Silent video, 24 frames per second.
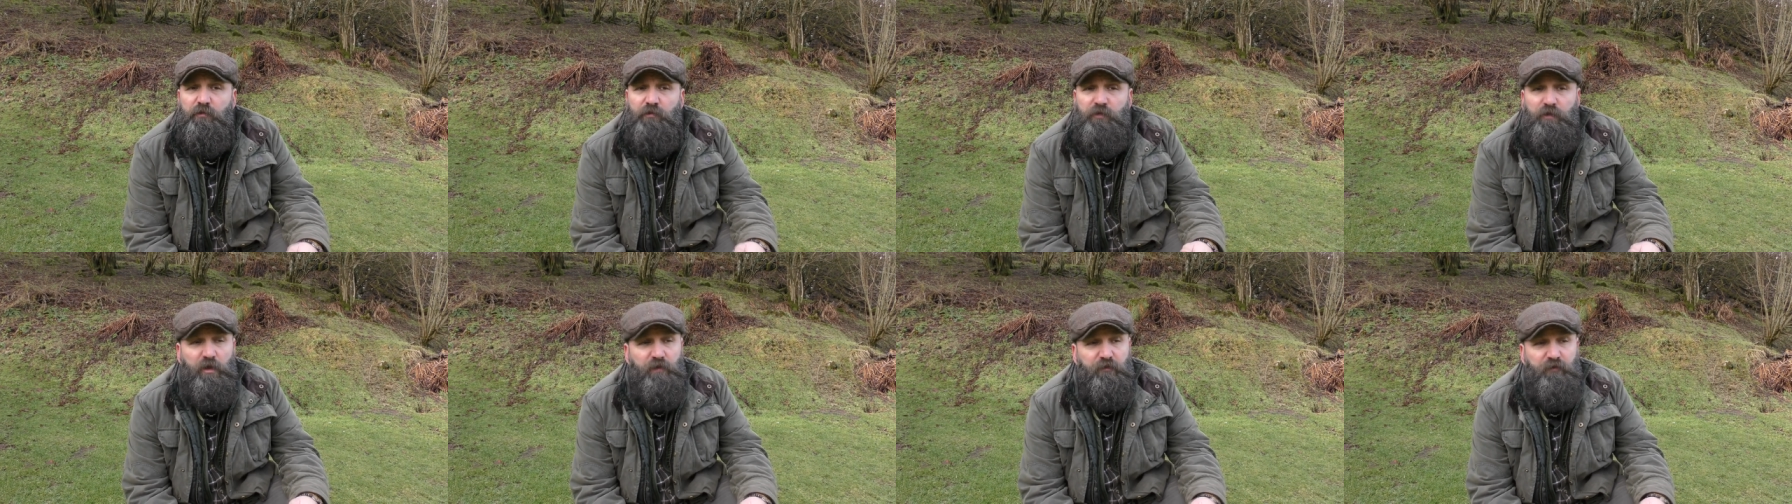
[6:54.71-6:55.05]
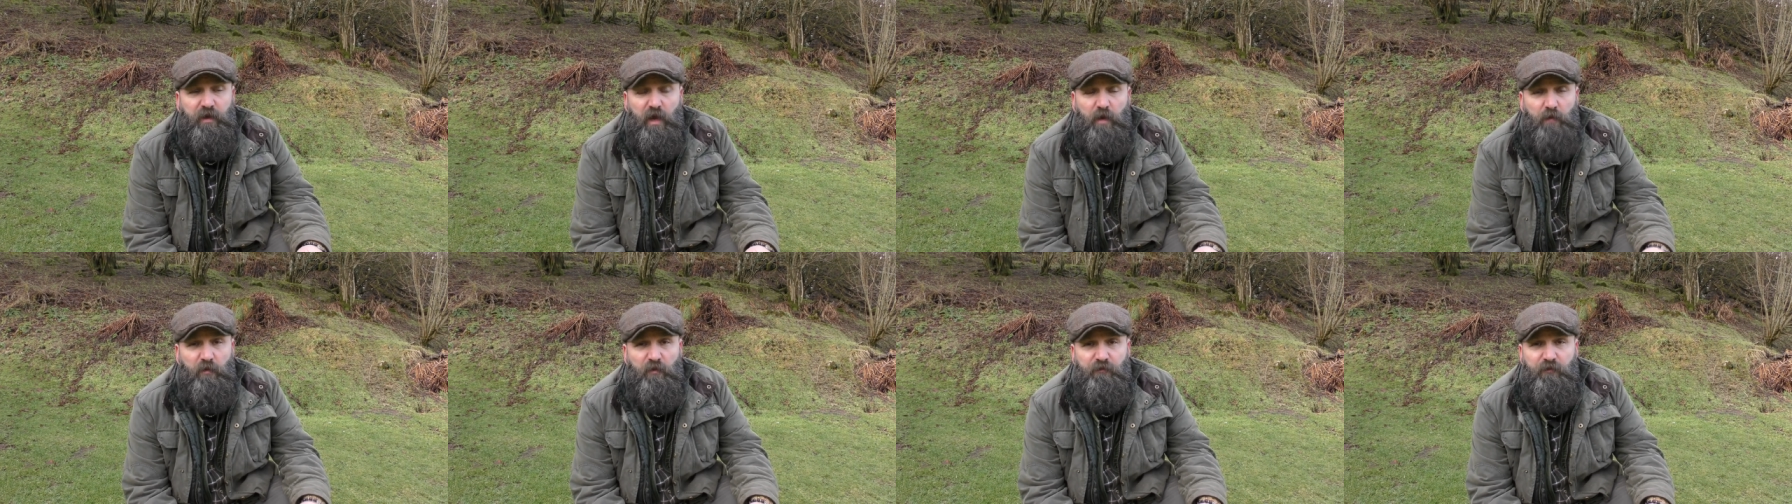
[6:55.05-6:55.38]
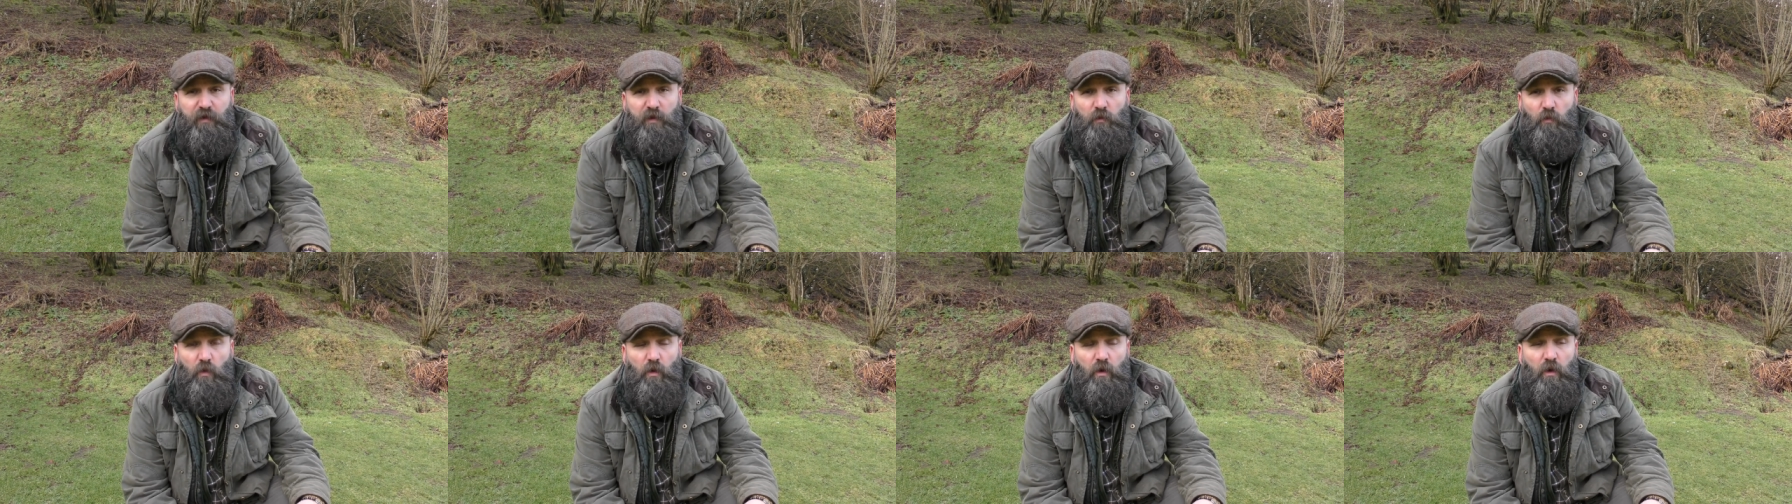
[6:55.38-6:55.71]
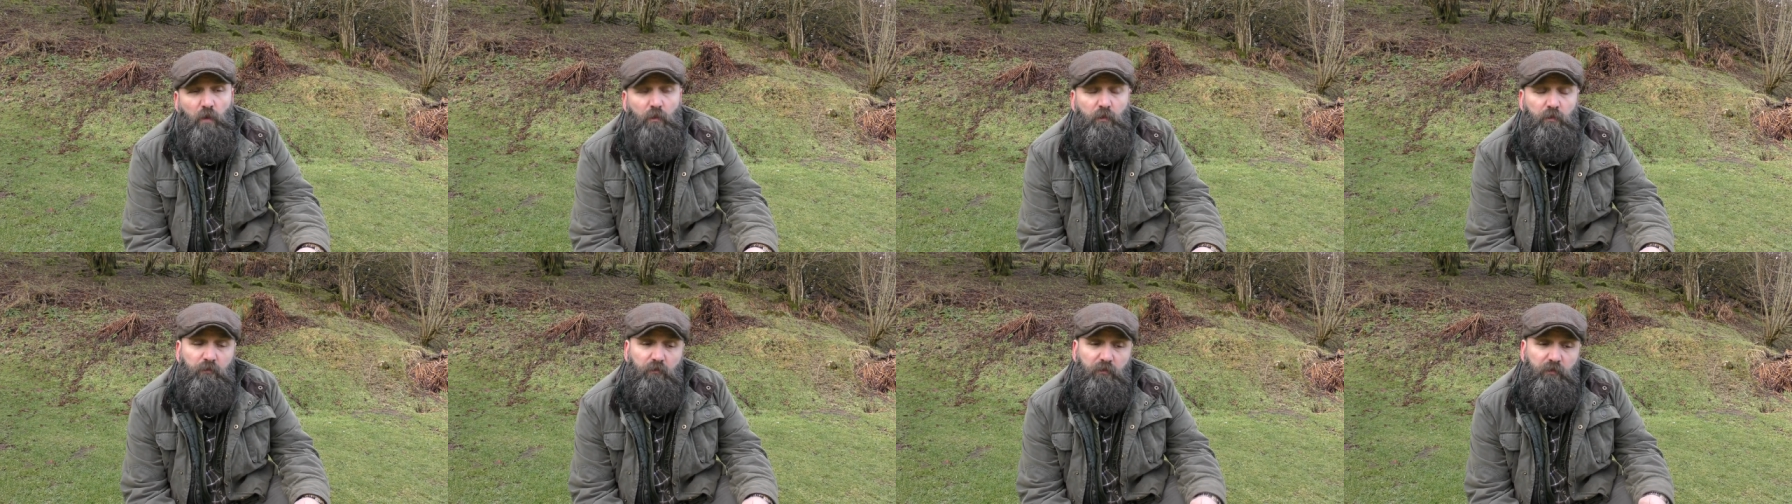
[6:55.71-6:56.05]
They've kept my feet
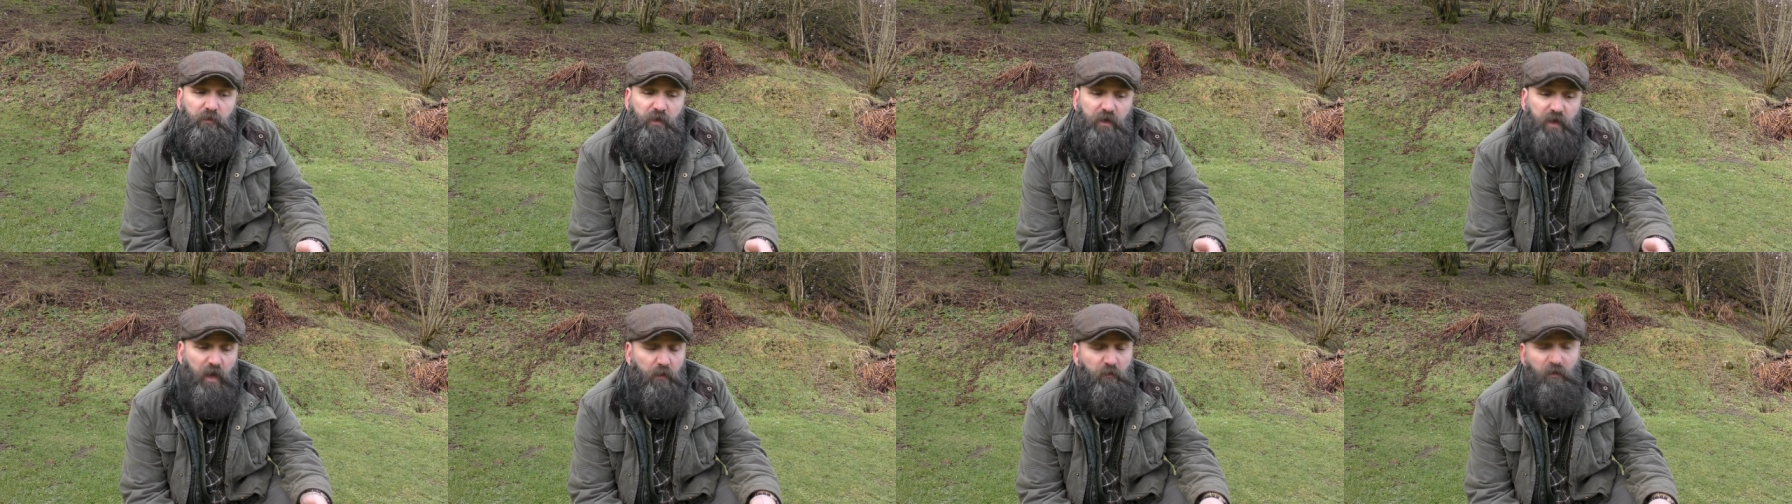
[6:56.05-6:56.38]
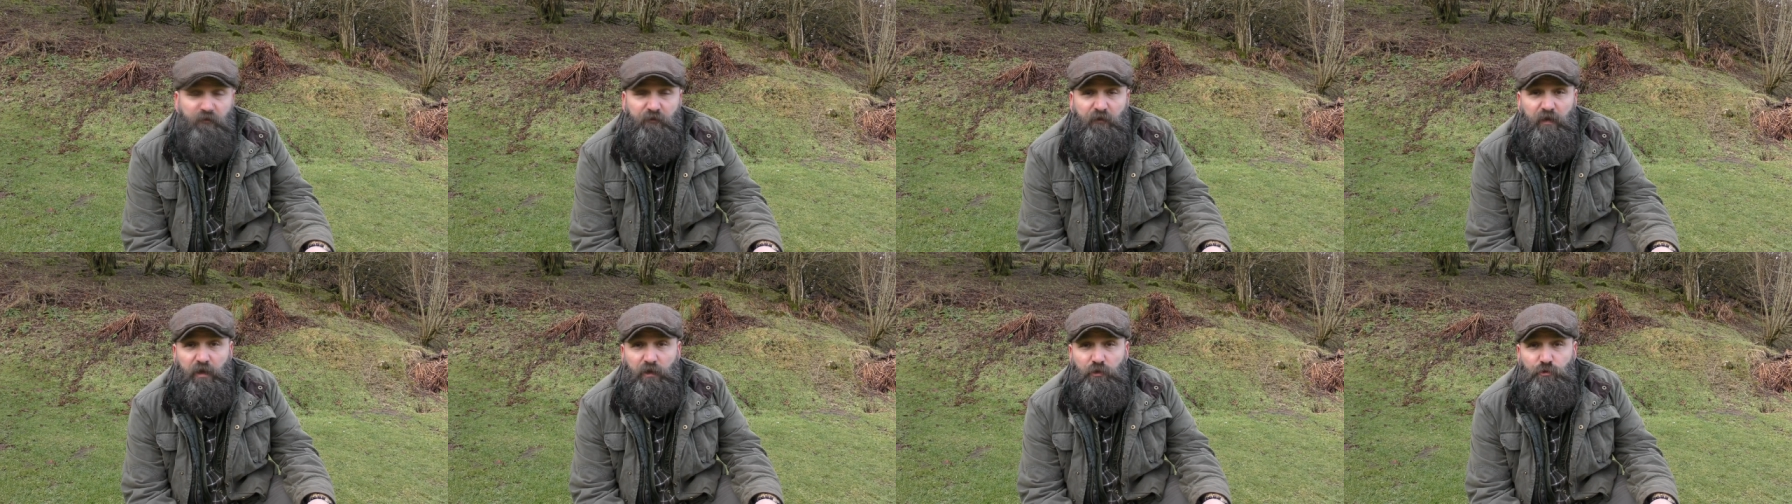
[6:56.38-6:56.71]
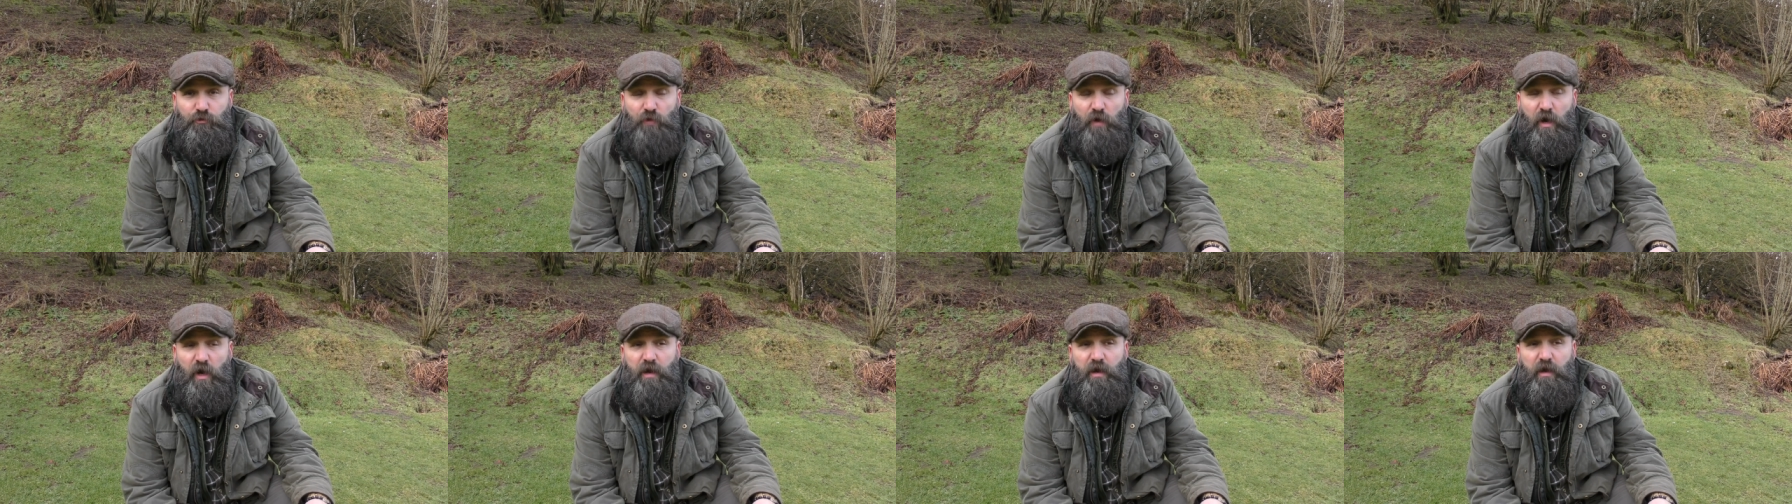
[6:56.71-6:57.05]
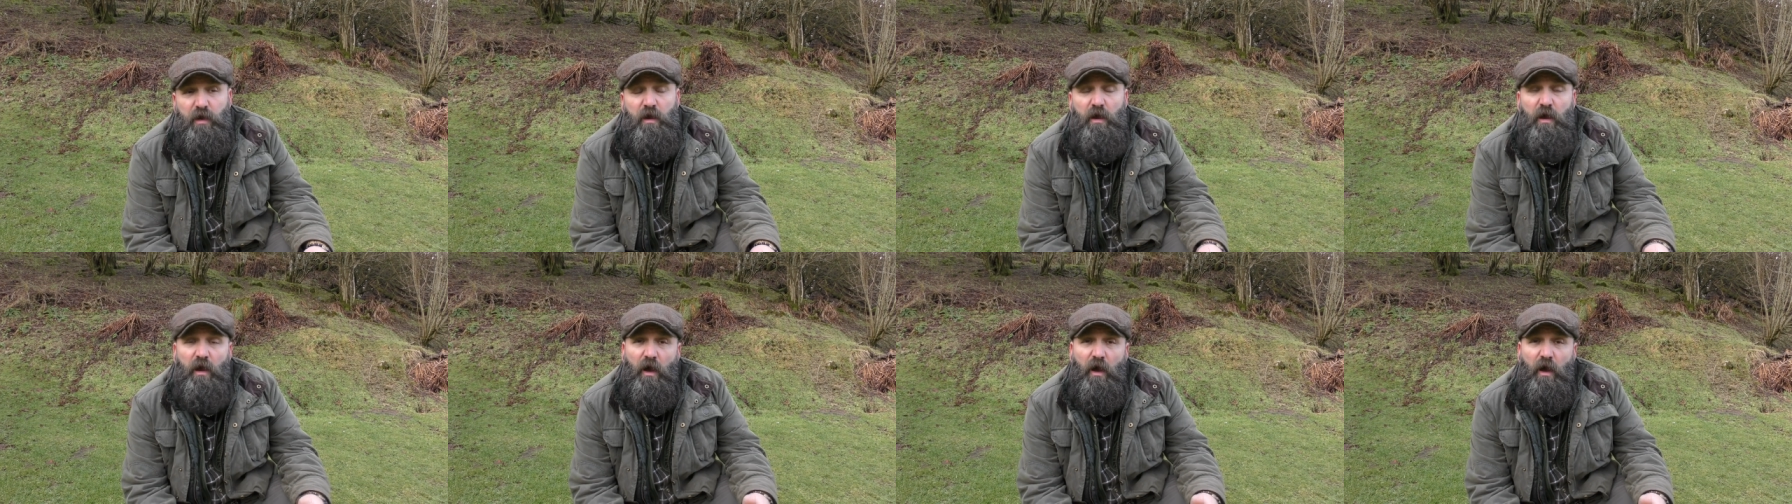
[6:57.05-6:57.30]
warm, kept my feet dry.